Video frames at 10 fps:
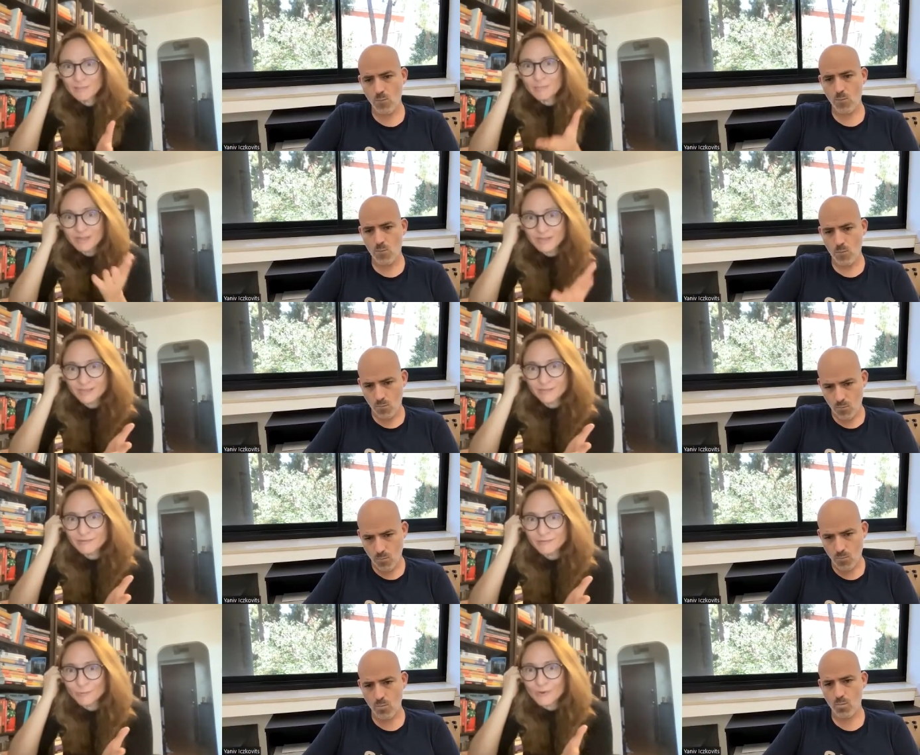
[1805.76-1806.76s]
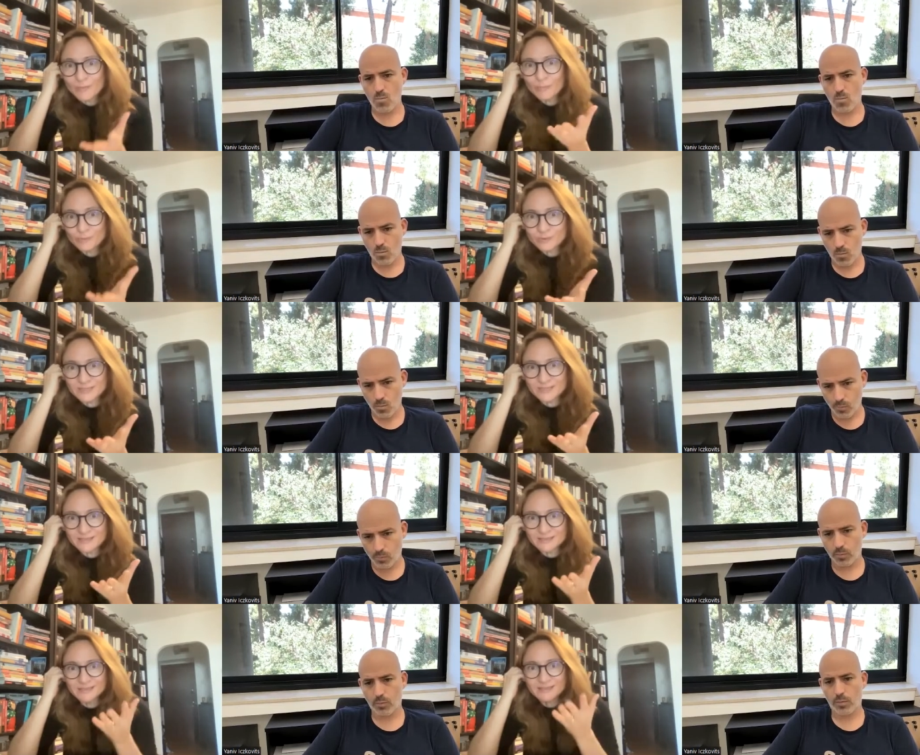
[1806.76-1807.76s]
Speaker 1: believe when
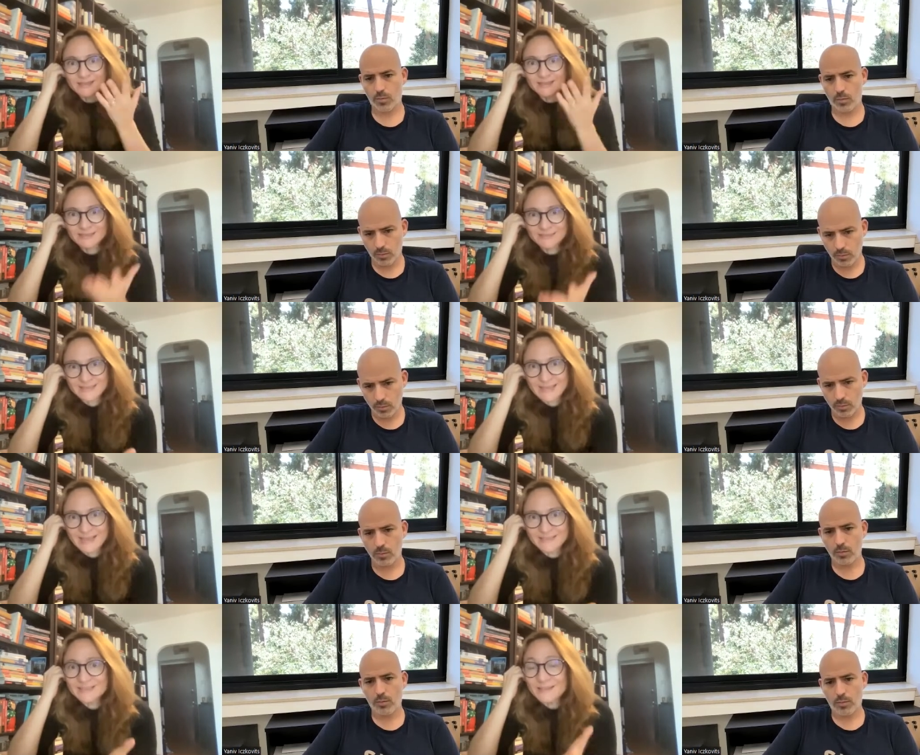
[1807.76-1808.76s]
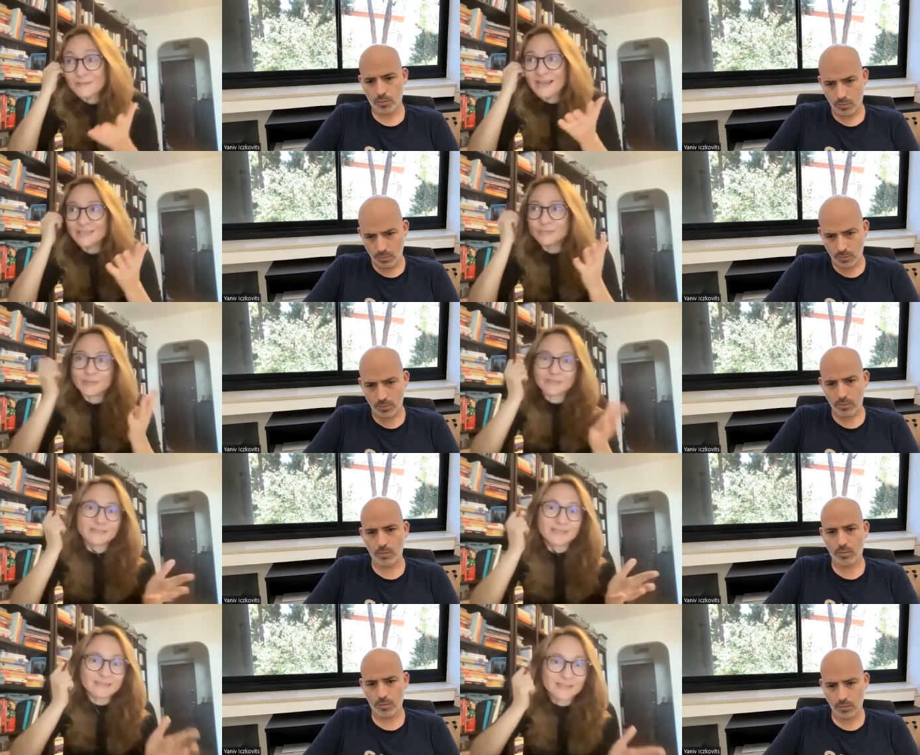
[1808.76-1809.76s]
Putin says that
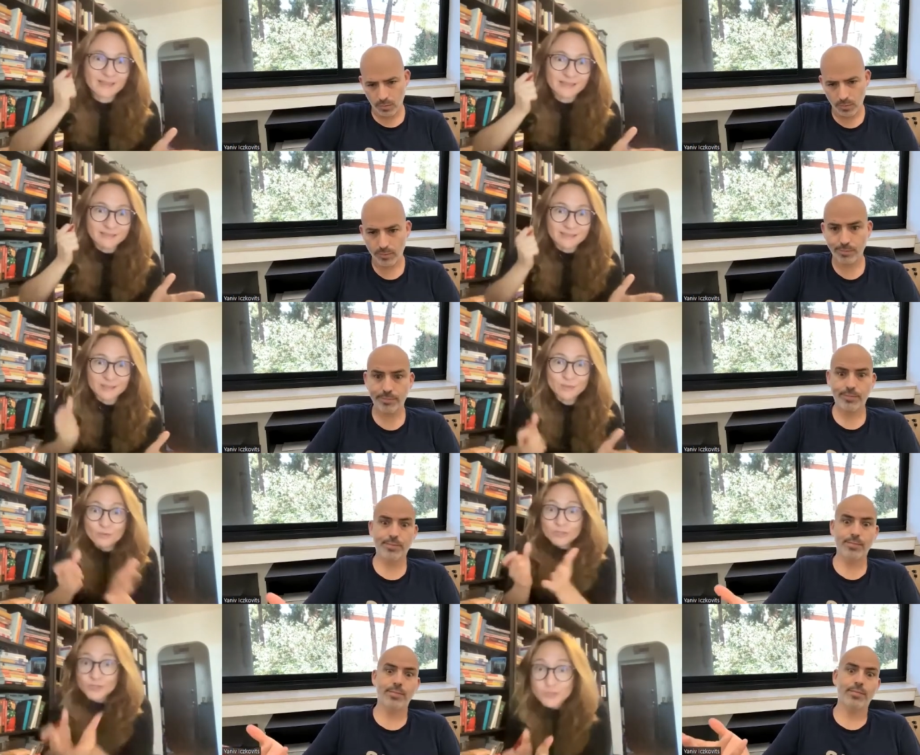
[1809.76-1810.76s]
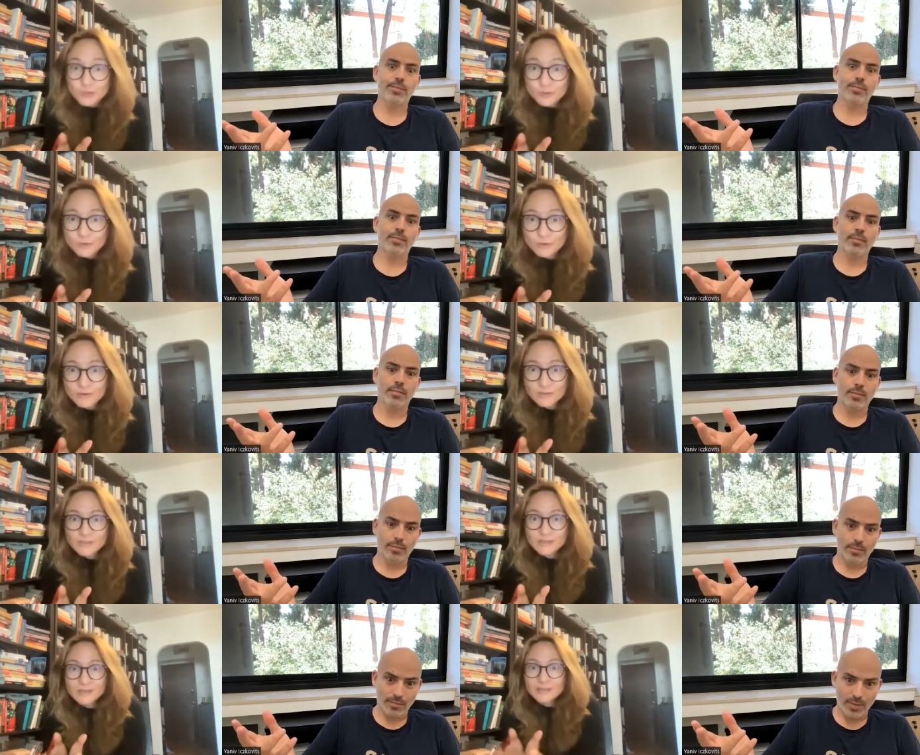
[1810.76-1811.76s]
President Zelensky, who is Jew,
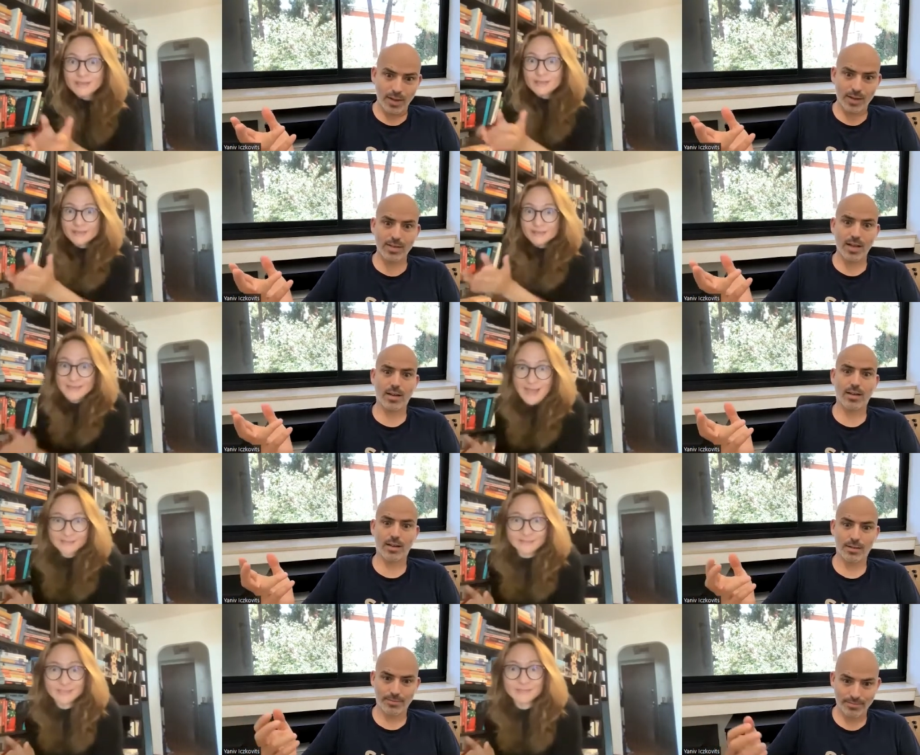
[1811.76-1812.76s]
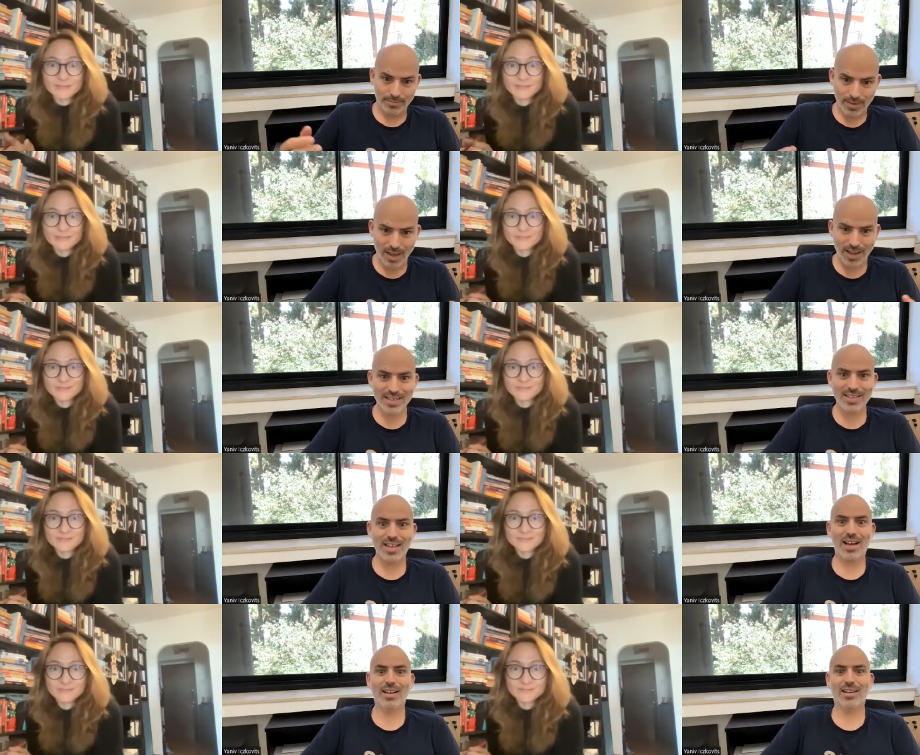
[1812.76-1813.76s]
Speaker 2: Exactly.
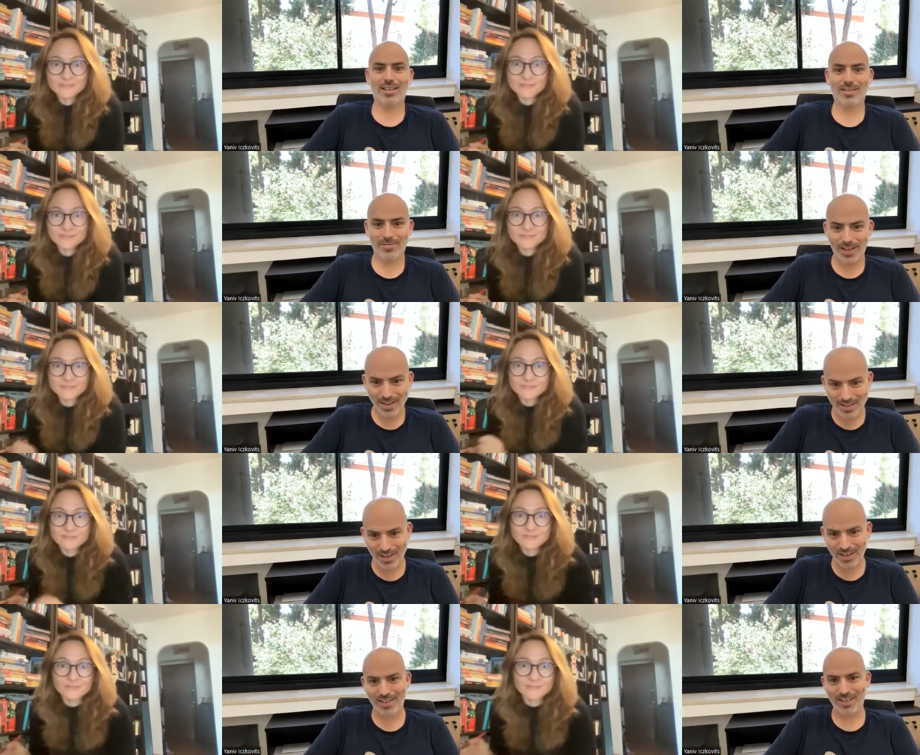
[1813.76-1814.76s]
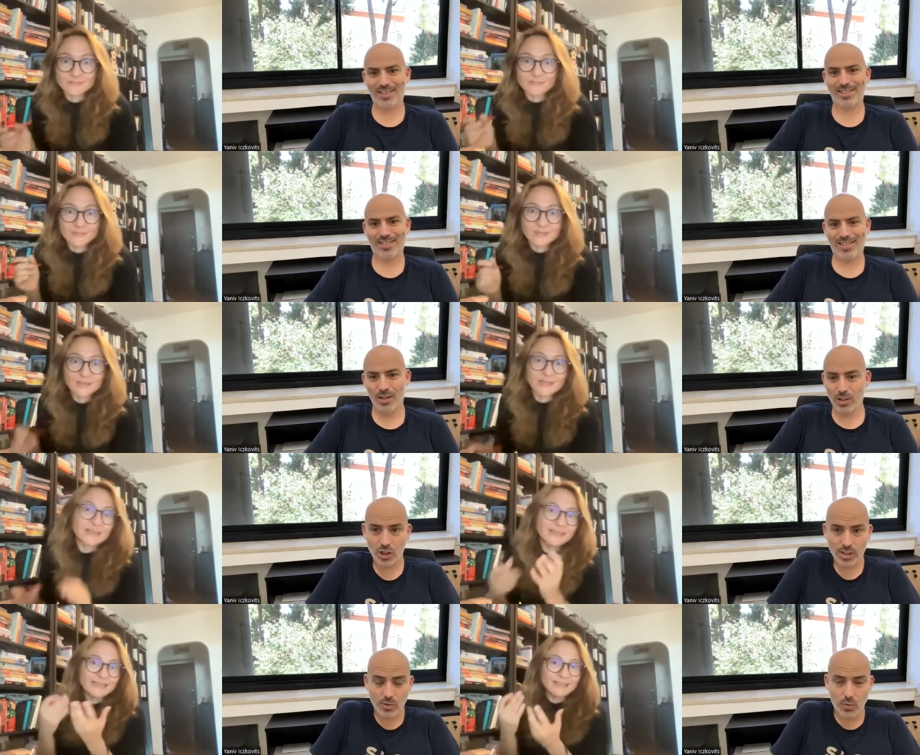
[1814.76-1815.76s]
Exactly. Exactly. It's
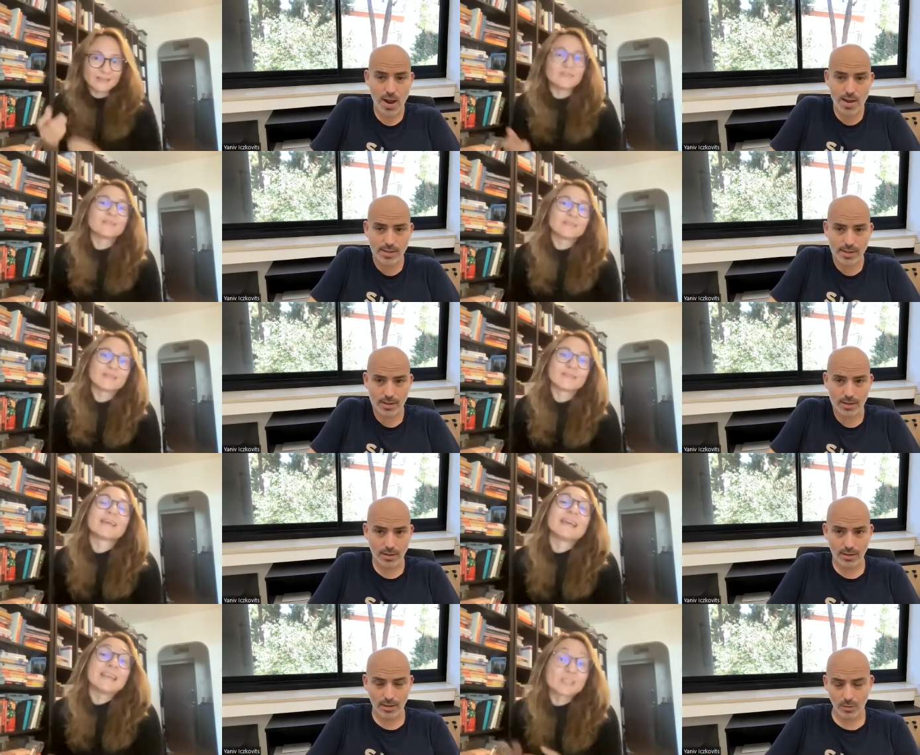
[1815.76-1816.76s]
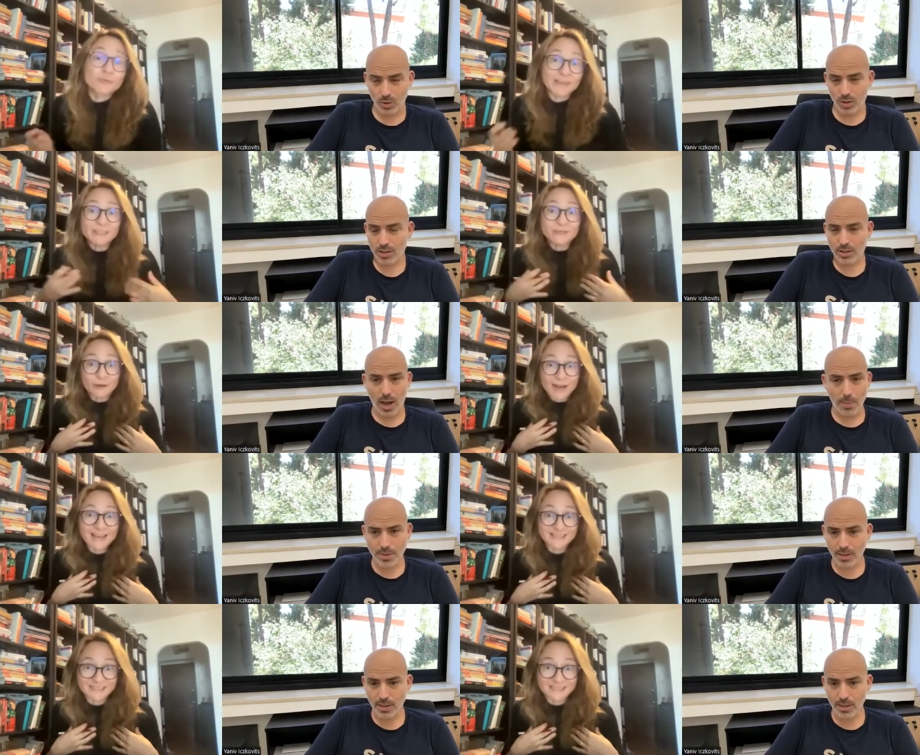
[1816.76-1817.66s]
just it's, crazy. It's crazy for absolutely us.